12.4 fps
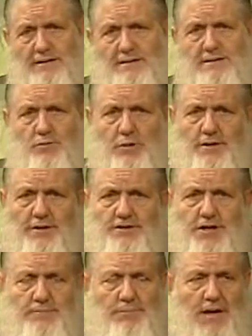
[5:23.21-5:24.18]
He said, what are they
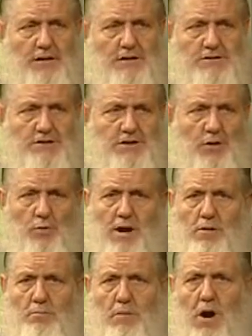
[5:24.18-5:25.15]
shaped like? I said, they're
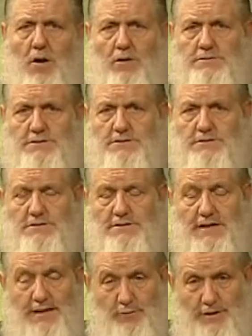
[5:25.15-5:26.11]
round balls.
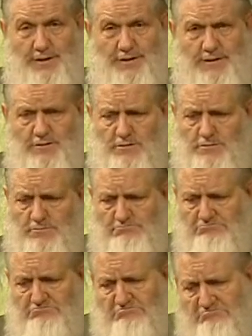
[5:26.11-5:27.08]
And what do they do?
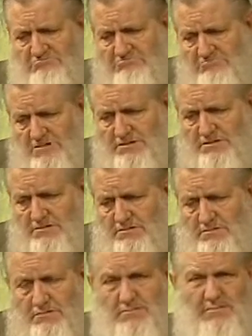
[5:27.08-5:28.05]
Well,
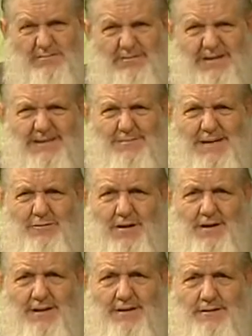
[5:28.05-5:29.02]
what do you mean,
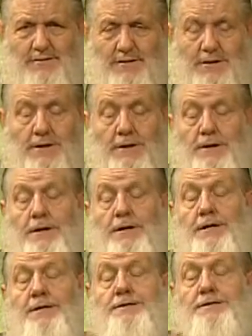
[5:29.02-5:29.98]
what do they do?
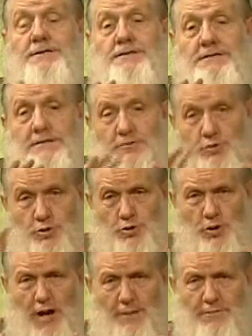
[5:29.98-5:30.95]
He said,
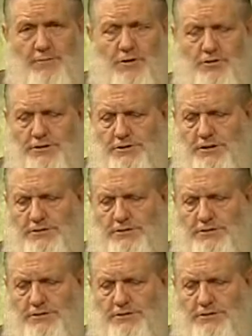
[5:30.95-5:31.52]
describe the motion.